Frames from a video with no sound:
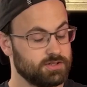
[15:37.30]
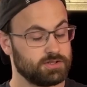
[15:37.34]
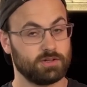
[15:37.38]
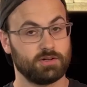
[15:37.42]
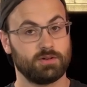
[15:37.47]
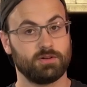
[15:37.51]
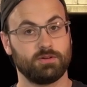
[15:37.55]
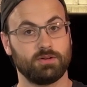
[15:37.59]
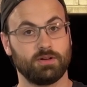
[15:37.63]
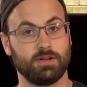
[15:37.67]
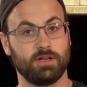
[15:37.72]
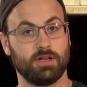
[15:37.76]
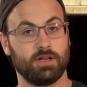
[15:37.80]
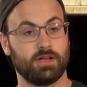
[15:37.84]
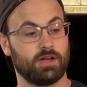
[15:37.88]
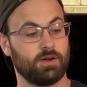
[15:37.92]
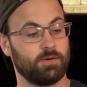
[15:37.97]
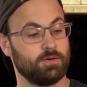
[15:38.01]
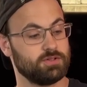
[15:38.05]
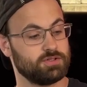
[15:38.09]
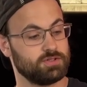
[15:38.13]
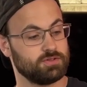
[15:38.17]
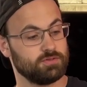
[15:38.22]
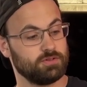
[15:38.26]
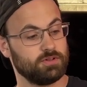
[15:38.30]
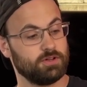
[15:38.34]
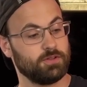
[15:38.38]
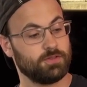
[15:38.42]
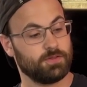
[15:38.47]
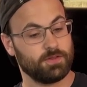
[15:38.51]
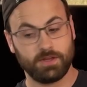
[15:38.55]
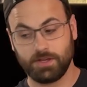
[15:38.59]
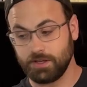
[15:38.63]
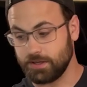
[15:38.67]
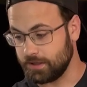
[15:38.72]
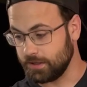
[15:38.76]
So I wasn't really
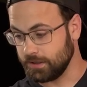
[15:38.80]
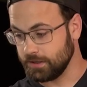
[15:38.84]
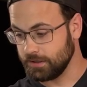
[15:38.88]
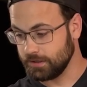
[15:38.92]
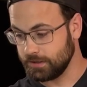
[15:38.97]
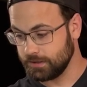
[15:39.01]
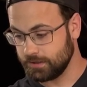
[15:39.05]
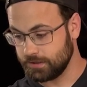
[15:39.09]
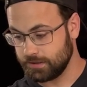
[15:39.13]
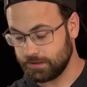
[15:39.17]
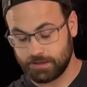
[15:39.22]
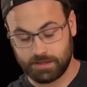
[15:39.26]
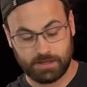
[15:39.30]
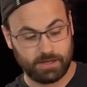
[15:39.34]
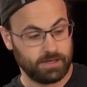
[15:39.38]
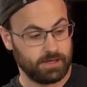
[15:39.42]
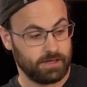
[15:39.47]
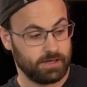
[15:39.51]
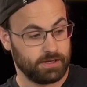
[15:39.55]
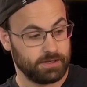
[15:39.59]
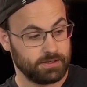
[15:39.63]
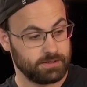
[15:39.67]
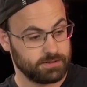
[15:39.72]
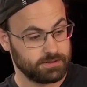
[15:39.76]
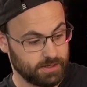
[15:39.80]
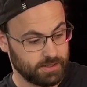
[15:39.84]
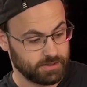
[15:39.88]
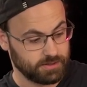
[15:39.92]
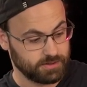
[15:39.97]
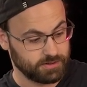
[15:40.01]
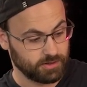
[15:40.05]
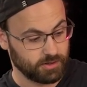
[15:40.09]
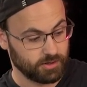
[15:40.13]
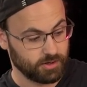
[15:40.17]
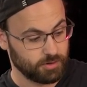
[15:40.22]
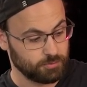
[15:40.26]
thinking and I
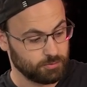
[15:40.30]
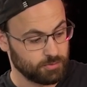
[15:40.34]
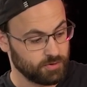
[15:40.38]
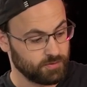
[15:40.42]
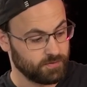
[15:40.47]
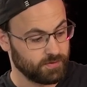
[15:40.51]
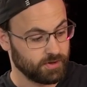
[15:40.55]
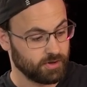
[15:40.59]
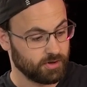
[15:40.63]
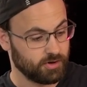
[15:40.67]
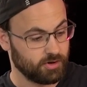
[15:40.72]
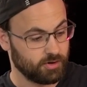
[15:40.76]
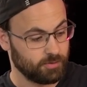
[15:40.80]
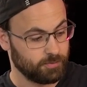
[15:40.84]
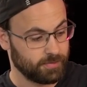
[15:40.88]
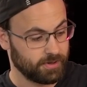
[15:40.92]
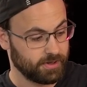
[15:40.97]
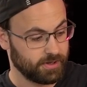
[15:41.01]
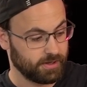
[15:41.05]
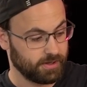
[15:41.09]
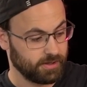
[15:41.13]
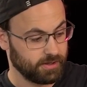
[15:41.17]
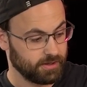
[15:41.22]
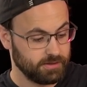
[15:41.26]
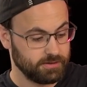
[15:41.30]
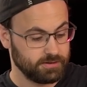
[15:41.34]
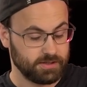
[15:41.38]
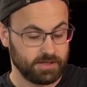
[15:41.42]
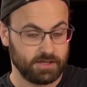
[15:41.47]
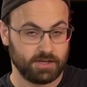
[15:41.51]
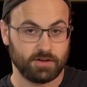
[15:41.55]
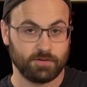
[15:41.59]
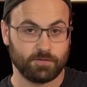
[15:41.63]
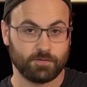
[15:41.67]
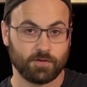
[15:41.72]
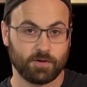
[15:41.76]
started moving all my
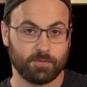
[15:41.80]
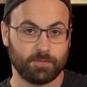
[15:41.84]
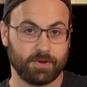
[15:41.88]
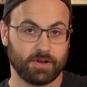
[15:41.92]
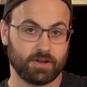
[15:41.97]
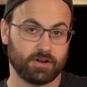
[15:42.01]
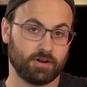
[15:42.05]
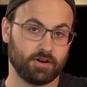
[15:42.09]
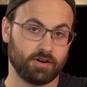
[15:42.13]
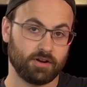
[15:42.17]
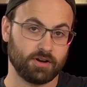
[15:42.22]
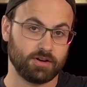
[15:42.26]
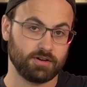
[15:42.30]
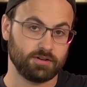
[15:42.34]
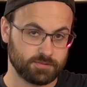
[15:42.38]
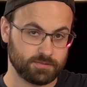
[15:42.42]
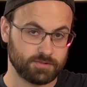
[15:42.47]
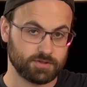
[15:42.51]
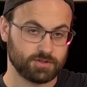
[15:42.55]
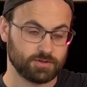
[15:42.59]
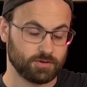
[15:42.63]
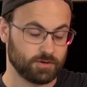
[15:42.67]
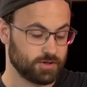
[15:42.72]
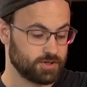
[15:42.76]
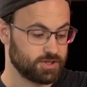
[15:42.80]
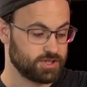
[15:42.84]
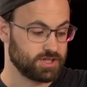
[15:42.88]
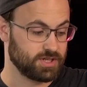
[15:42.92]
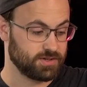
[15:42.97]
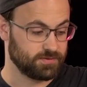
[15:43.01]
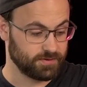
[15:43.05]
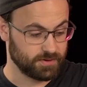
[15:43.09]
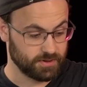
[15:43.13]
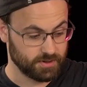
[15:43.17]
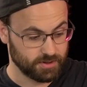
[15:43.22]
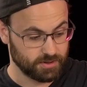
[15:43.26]
data from my current storage
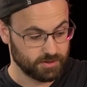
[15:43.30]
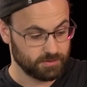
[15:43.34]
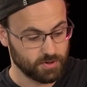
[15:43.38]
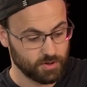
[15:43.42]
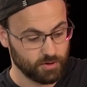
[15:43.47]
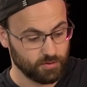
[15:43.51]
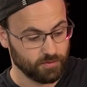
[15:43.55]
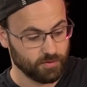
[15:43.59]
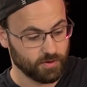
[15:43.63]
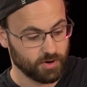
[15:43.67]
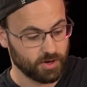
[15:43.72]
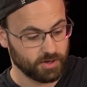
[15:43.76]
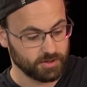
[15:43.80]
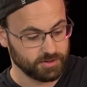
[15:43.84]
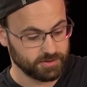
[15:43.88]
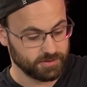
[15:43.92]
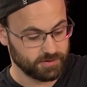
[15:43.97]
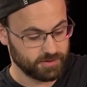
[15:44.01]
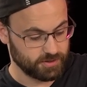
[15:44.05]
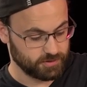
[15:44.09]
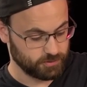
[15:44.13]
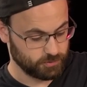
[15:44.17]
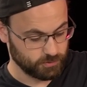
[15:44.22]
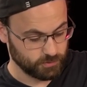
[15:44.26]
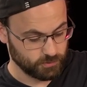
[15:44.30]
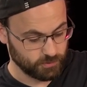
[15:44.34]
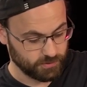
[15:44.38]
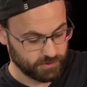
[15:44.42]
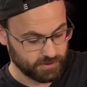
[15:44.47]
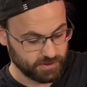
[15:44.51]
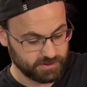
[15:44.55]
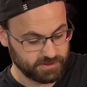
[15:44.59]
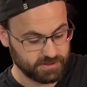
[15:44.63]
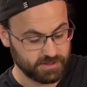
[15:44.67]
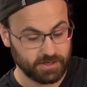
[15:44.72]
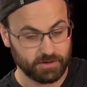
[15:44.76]
server over onto this one with
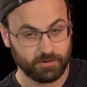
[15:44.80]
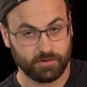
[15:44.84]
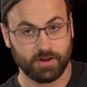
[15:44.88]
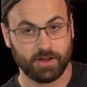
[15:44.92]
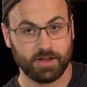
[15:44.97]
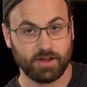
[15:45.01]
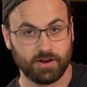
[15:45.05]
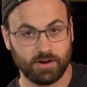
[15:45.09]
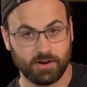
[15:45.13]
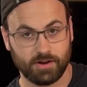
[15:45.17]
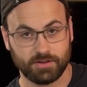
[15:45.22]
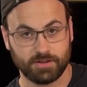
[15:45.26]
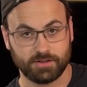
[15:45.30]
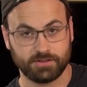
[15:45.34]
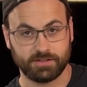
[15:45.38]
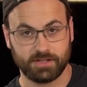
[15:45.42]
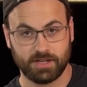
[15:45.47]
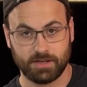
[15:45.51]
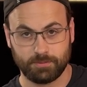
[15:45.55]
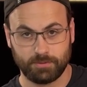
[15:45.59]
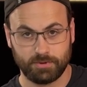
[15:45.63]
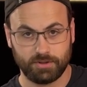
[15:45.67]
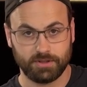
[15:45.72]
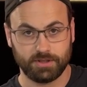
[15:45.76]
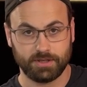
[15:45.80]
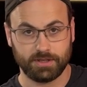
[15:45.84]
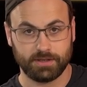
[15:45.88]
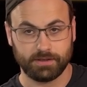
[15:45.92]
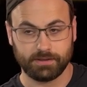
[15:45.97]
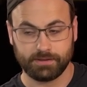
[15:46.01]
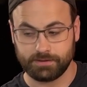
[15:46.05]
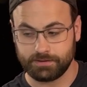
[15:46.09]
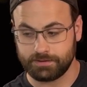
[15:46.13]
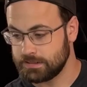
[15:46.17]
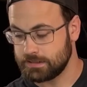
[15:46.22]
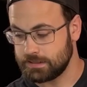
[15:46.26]
it sitting right here on the table.
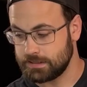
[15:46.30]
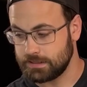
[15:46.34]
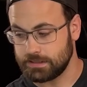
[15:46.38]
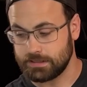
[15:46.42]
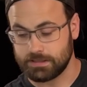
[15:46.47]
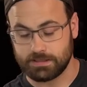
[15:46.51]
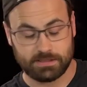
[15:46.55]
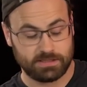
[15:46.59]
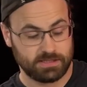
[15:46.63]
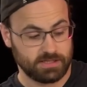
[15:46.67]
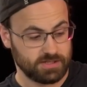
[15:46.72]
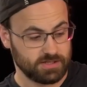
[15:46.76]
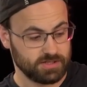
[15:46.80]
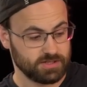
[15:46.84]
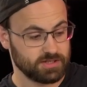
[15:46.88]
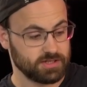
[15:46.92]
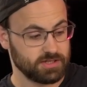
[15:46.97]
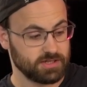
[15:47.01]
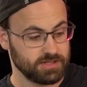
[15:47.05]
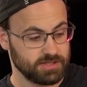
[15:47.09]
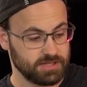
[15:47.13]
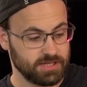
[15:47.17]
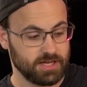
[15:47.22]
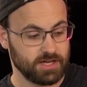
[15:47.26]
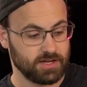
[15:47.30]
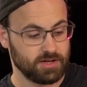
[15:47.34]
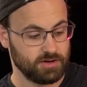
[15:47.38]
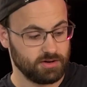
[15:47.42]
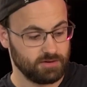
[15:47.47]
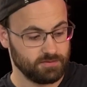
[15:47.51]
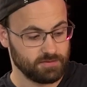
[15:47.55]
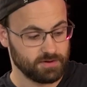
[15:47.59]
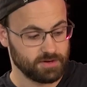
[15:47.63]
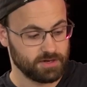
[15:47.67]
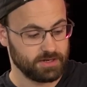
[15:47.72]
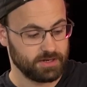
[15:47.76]
And yeah, so it's gonna take
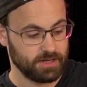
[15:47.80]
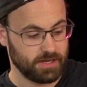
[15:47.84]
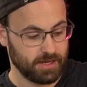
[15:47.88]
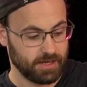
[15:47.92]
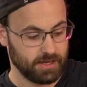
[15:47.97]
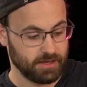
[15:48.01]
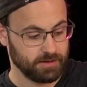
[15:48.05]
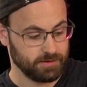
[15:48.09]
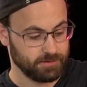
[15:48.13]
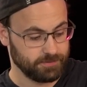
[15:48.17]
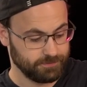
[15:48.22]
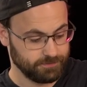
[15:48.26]
over a day.